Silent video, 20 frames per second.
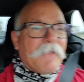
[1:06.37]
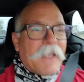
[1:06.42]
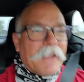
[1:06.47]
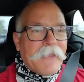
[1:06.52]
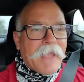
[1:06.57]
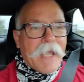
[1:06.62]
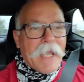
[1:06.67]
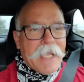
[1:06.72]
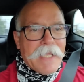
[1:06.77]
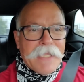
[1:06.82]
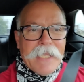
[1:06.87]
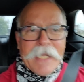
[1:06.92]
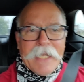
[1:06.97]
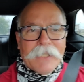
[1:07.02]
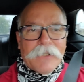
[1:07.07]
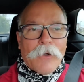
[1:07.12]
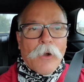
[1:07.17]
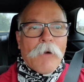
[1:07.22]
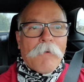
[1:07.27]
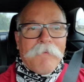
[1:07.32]
that they
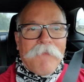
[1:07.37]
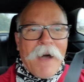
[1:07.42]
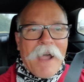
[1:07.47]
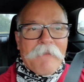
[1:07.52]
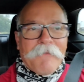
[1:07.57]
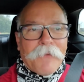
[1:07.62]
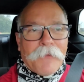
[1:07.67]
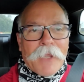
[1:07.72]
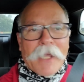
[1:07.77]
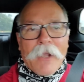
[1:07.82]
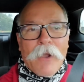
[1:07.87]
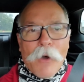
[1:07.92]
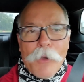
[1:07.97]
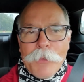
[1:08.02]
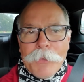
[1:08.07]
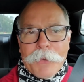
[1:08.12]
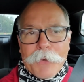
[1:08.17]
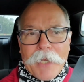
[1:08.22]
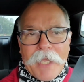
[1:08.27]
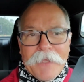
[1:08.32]
needed to go fight for the
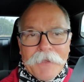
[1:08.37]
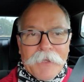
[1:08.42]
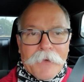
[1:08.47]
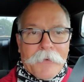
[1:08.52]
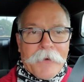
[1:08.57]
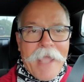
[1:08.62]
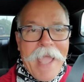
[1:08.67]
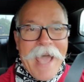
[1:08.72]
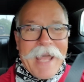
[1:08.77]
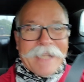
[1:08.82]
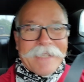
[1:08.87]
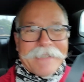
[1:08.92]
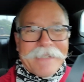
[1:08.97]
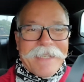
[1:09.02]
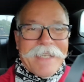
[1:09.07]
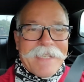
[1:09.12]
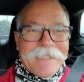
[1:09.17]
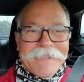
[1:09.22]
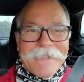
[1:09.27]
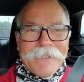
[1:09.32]
country and the
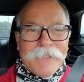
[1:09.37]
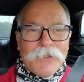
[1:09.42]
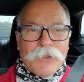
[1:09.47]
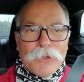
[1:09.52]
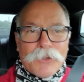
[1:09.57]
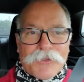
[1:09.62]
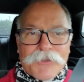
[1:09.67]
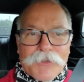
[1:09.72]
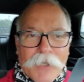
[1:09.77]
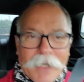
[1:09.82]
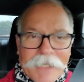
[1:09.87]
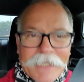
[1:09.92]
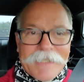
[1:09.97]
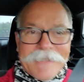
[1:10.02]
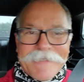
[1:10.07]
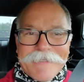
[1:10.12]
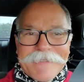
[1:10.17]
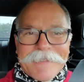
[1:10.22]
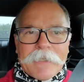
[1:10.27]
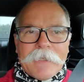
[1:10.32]
reality is the
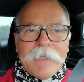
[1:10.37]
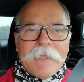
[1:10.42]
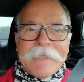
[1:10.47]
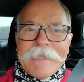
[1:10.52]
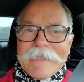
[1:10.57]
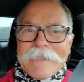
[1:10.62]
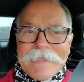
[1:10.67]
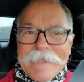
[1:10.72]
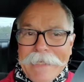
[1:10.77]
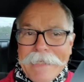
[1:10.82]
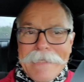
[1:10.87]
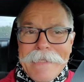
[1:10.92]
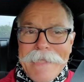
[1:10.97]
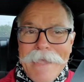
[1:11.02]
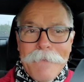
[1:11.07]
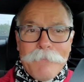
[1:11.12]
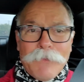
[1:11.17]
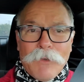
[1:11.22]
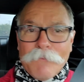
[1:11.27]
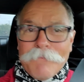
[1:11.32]
industrialists sent
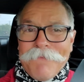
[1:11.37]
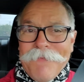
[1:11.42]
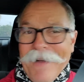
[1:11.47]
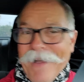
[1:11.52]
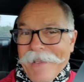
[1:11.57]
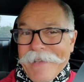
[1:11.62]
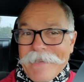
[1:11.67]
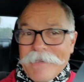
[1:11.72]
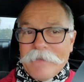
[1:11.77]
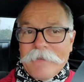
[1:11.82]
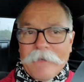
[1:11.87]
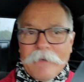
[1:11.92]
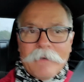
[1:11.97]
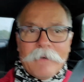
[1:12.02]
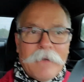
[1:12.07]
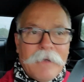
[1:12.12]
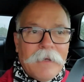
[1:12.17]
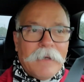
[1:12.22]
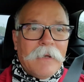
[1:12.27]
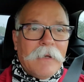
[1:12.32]
them to fight.
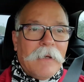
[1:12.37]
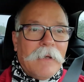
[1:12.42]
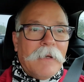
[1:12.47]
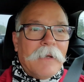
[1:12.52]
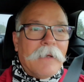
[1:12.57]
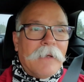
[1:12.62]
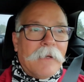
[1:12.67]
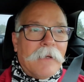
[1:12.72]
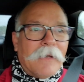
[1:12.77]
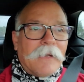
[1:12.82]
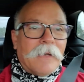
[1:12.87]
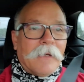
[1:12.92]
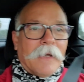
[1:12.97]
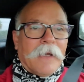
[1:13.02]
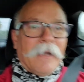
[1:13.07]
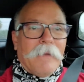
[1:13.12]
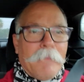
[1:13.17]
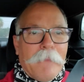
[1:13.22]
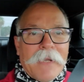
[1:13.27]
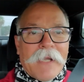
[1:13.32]

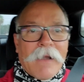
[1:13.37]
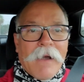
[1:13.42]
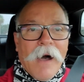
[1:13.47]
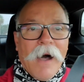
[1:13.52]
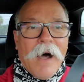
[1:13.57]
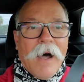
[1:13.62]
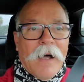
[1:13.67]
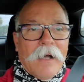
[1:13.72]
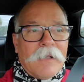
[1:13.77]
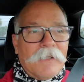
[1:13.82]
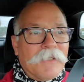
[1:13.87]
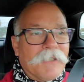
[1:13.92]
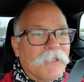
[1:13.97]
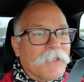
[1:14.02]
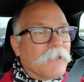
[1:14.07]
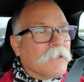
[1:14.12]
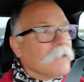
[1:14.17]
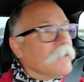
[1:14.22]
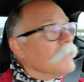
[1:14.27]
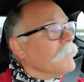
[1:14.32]
And
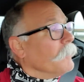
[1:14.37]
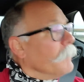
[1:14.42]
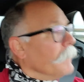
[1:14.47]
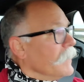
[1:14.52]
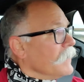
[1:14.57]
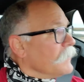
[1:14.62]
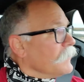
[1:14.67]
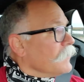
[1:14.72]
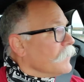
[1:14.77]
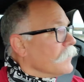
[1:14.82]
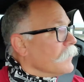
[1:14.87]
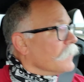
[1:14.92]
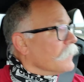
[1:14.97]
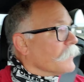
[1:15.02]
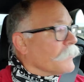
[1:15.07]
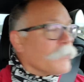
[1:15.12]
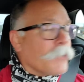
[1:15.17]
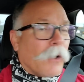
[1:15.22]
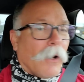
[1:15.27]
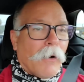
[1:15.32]
because Mr.
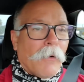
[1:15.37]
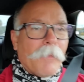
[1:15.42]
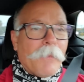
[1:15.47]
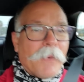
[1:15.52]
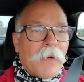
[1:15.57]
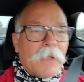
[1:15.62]
Trump